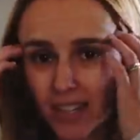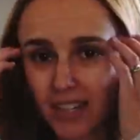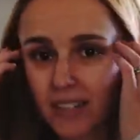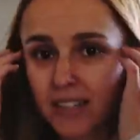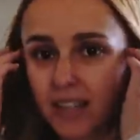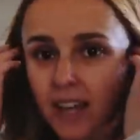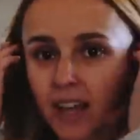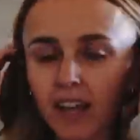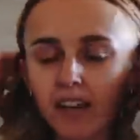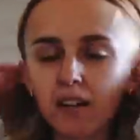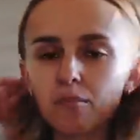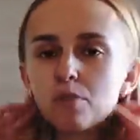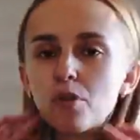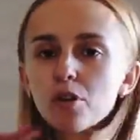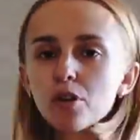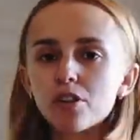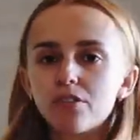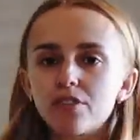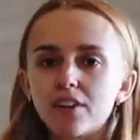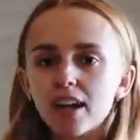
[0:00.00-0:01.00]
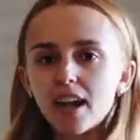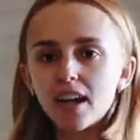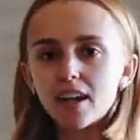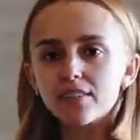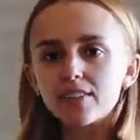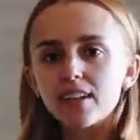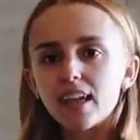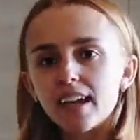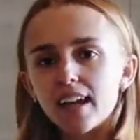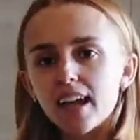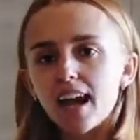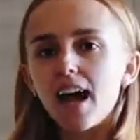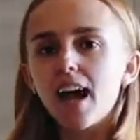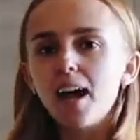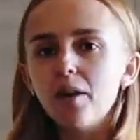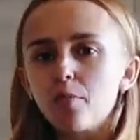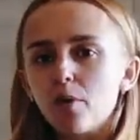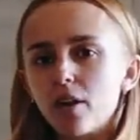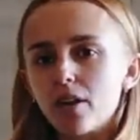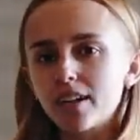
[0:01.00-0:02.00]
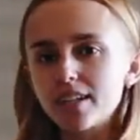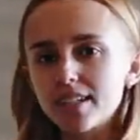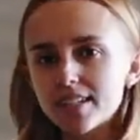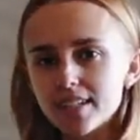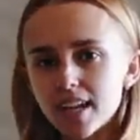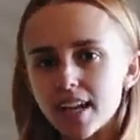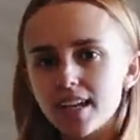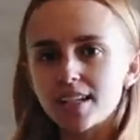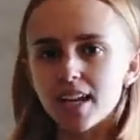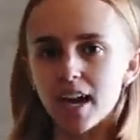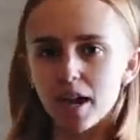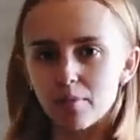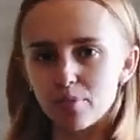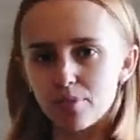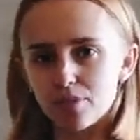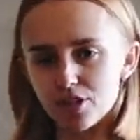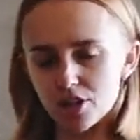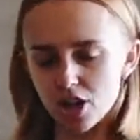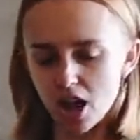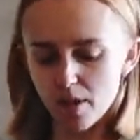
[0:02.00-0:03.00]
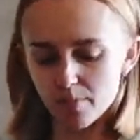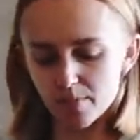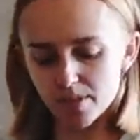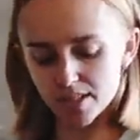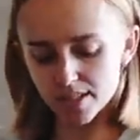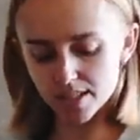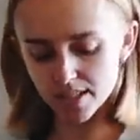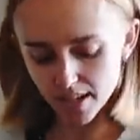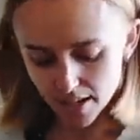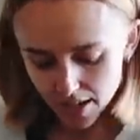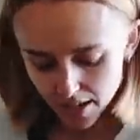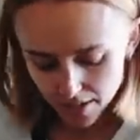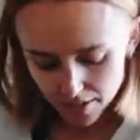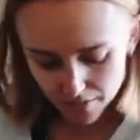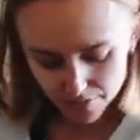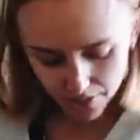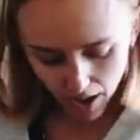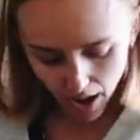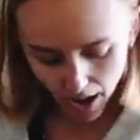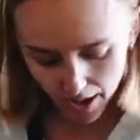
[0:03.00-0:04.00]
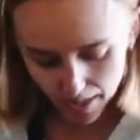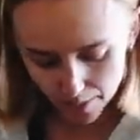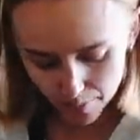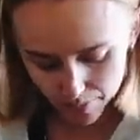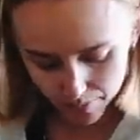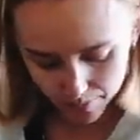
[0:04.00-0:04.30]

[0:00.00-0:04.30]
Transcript: It's like more of a kind of like, I'm wearing daytime pajamas vibe.